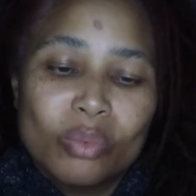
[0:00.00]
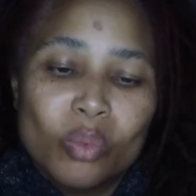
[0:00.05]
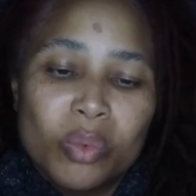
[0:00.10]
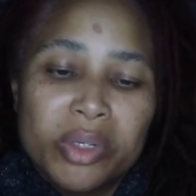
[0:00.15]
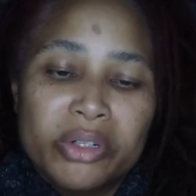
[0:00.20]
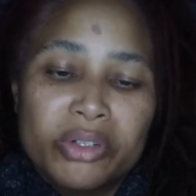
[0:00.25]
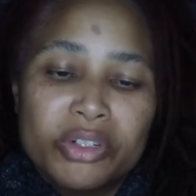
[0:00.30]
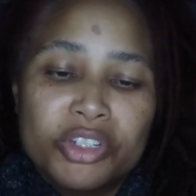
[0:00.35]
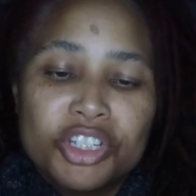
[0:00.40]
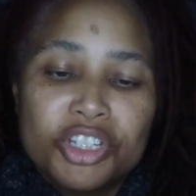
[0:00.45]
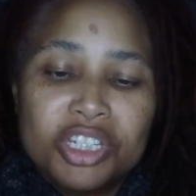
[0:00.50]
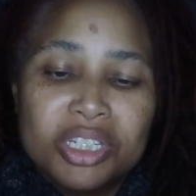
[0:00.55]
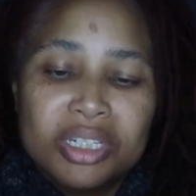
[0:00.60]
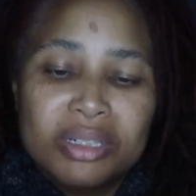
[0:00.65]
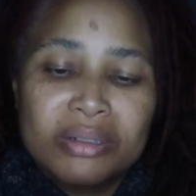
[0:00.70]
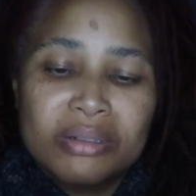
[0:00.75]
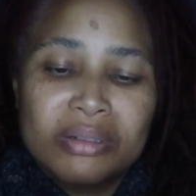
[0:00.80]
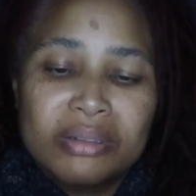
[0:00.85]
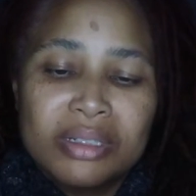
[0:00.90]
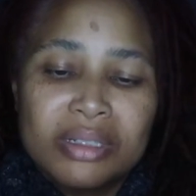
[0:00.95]
weird,
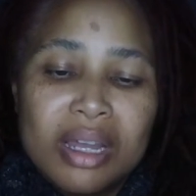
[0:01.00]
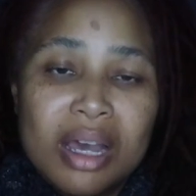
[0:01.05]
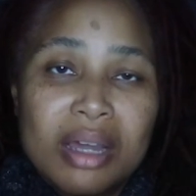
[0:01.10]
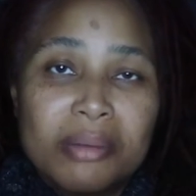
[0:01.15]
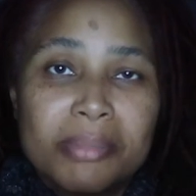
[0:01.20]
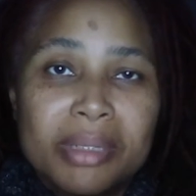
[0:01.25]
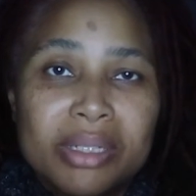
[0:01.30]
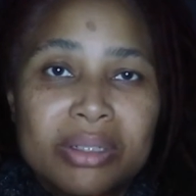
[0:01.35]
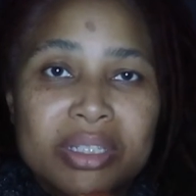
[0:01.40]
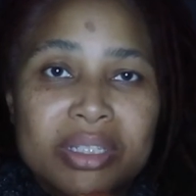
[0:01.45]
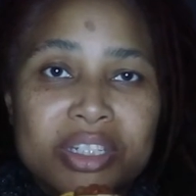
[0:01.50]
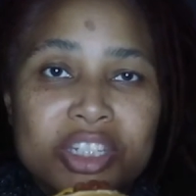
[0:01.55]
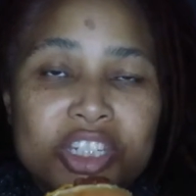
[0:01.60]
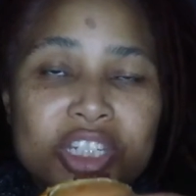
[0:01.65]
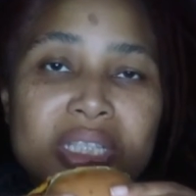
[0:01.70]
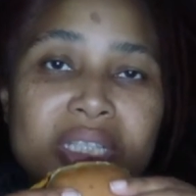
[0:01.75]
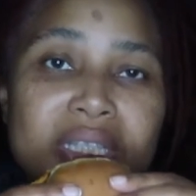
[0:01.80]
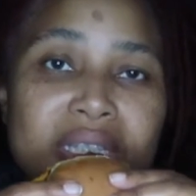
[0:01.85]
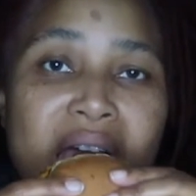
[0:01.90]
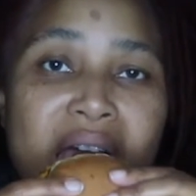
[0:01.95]
non-melted
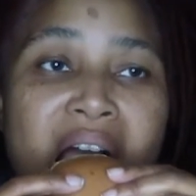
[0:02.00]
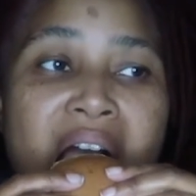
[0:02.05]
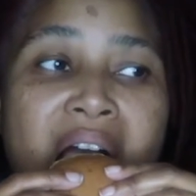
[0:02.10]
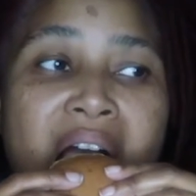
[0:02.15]
cheese.